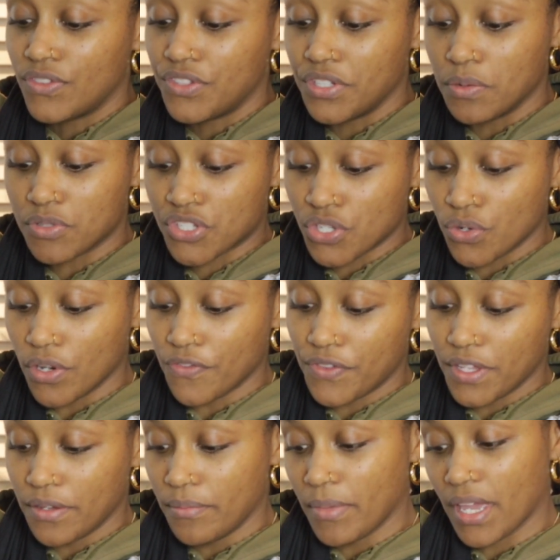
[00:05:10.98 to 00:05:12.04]
it was 2 of
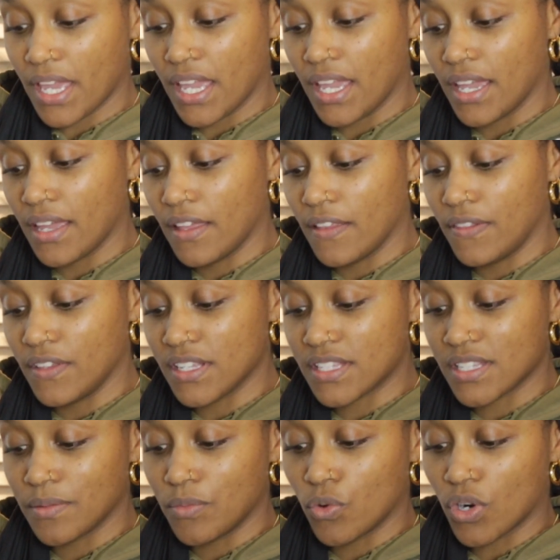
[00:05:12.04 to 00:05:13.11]
them, and it's
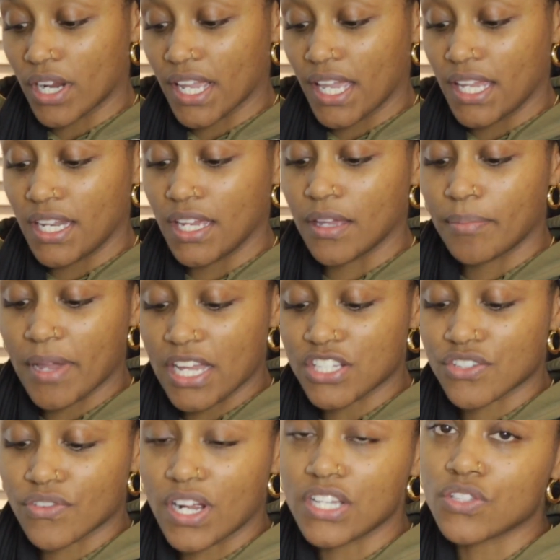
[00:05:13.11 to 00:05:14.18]
some organic
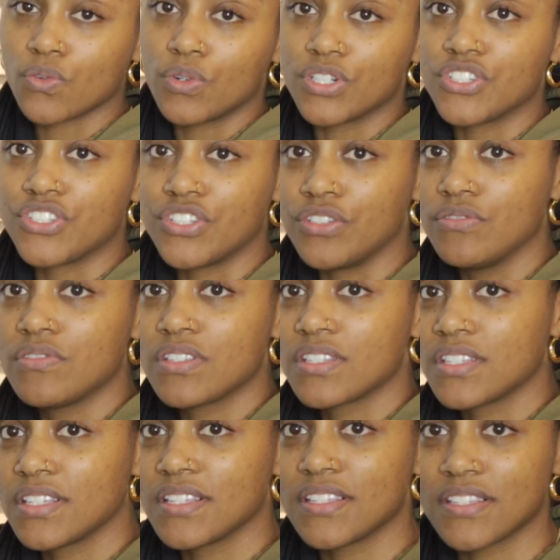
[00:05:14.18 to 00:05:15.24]
pasteurized orange
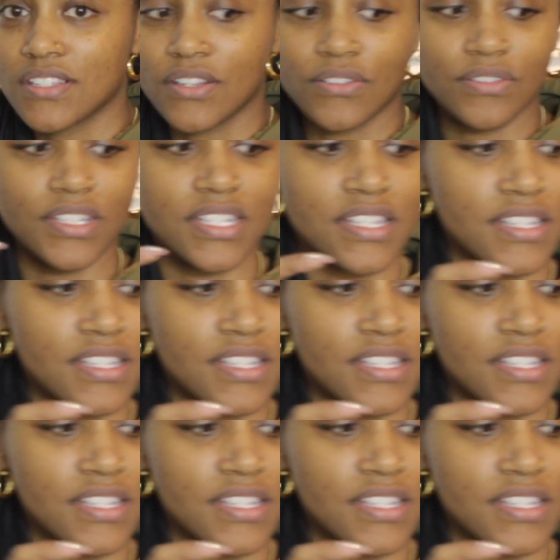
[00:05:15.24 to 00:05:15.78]
juice. So this